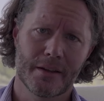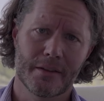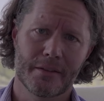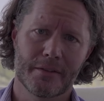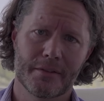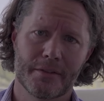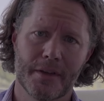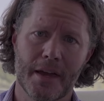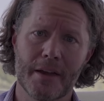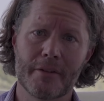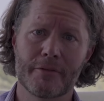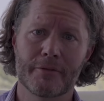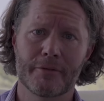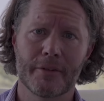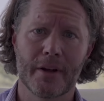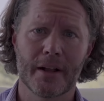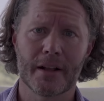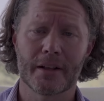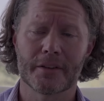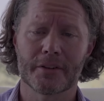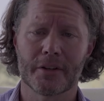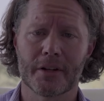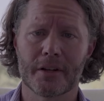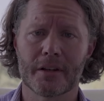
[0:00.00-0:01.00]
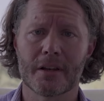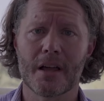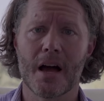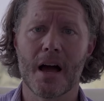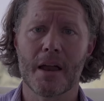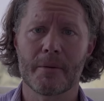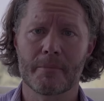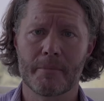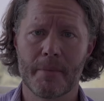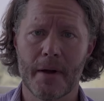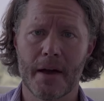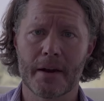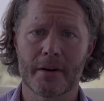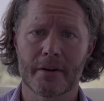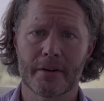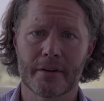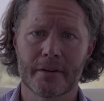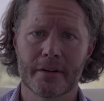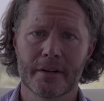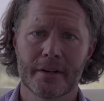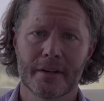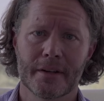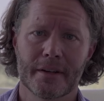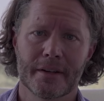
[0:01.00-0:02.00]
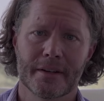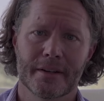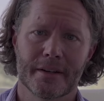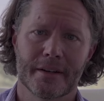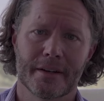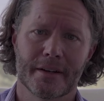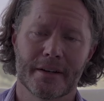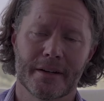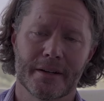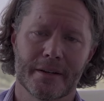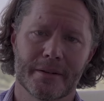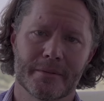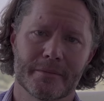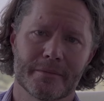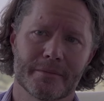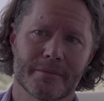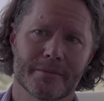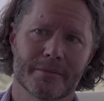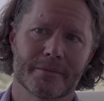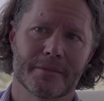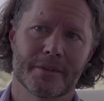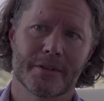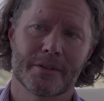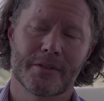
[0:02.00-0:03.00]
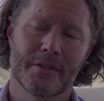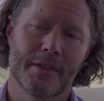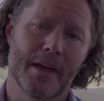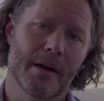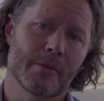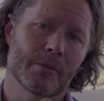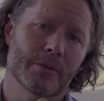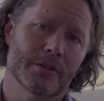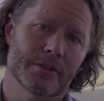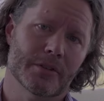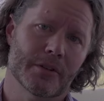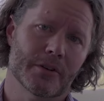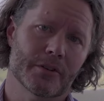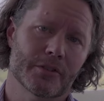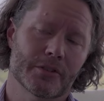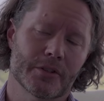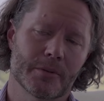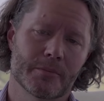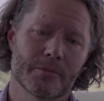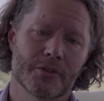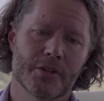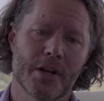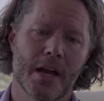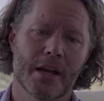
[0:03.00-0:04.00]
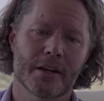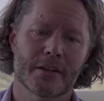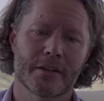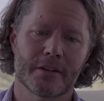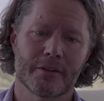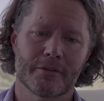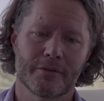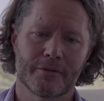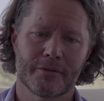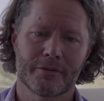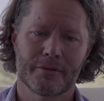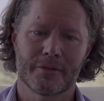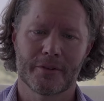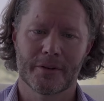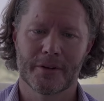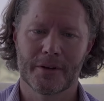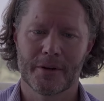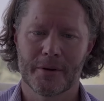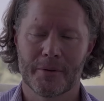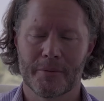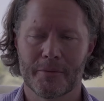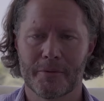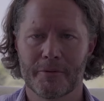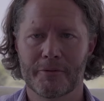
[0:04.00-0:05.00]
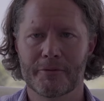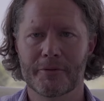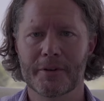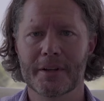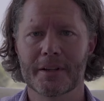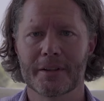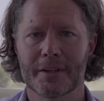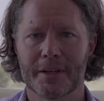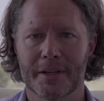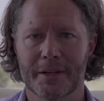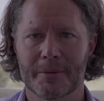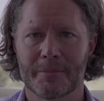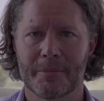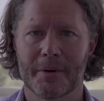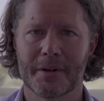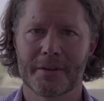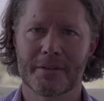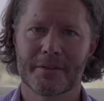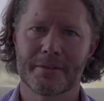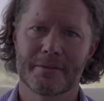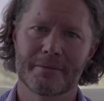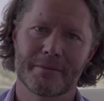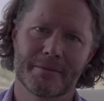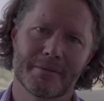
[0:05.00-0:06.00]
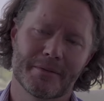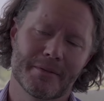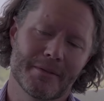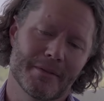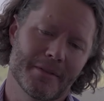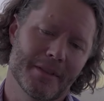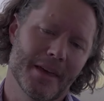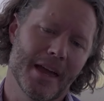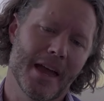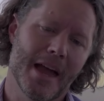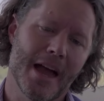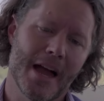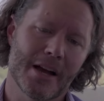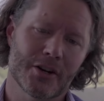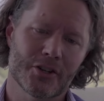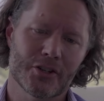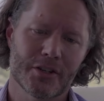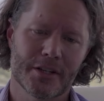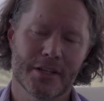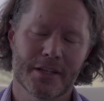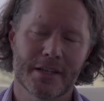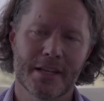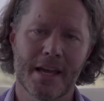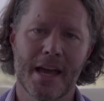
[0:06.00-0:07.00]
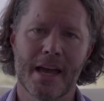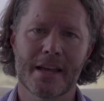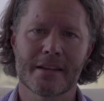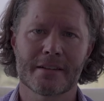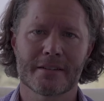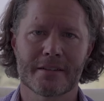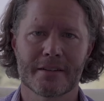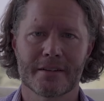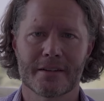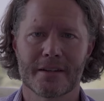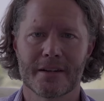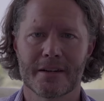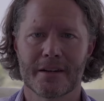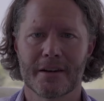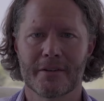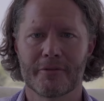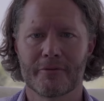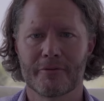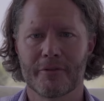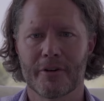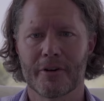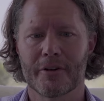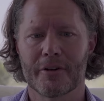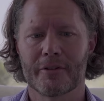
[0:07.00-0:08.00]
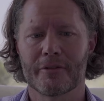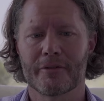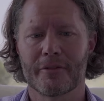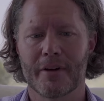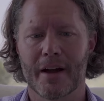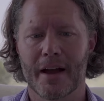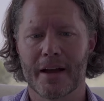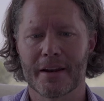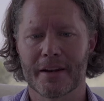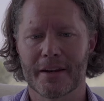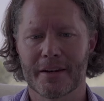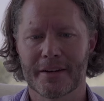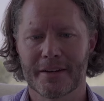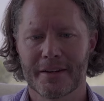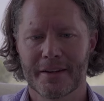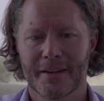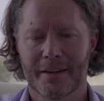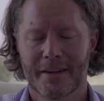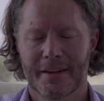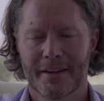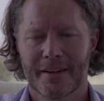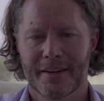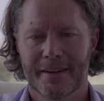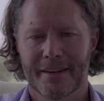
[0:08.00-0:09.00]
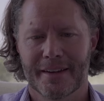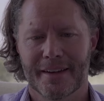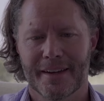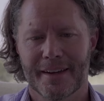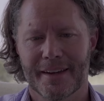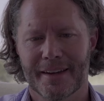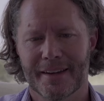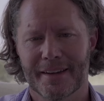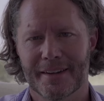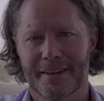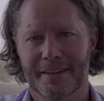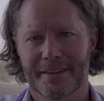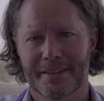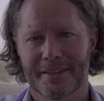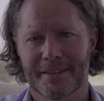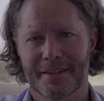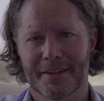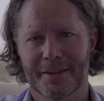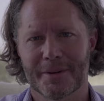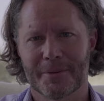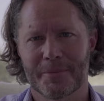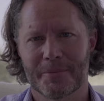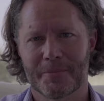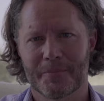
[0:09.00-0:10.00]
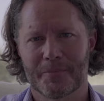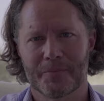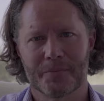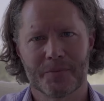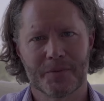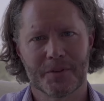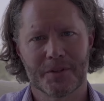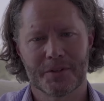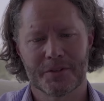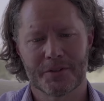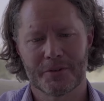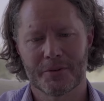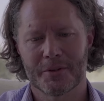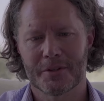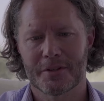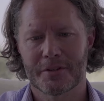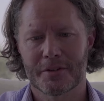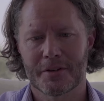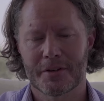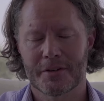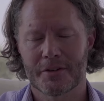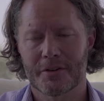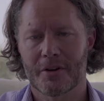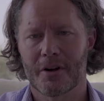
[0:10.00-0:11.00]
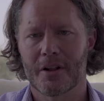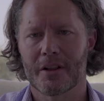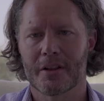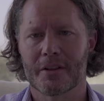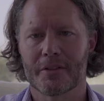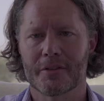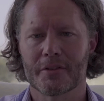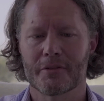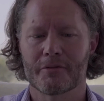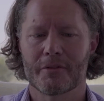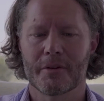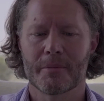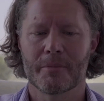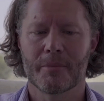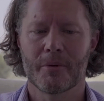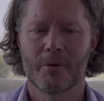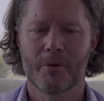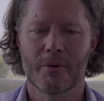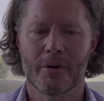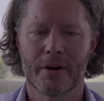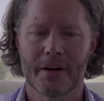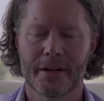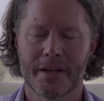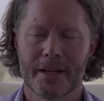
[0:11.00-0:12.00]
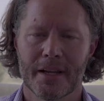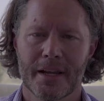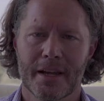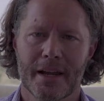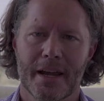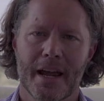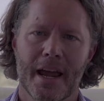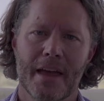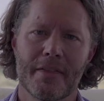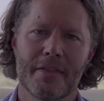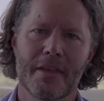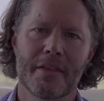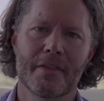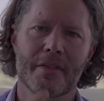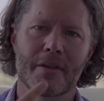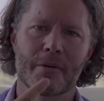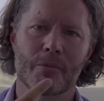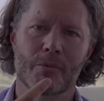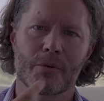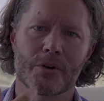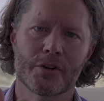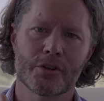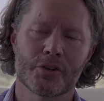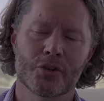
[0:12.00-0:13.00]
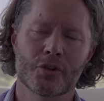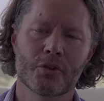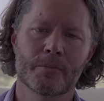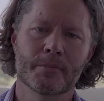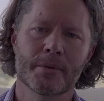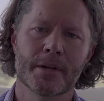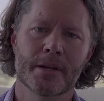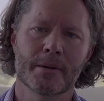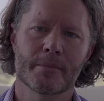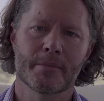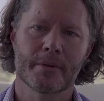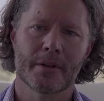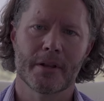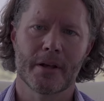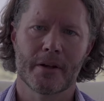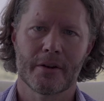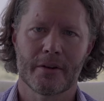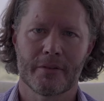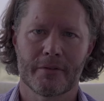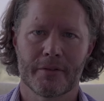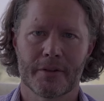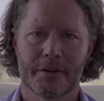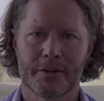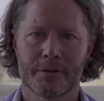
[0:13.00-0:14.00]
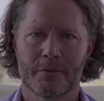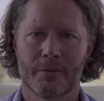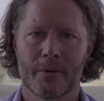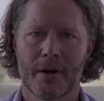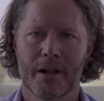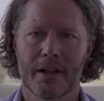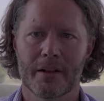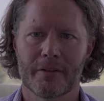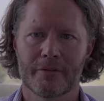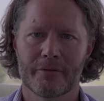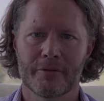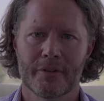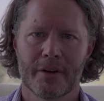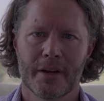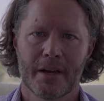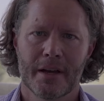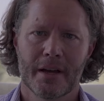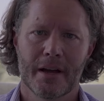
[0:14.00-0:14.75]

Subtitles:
They felt a lot better. That was their subjective feeling, but they actually tested it and verified it. And so it's all in the report. And then there were 2 people out of the 12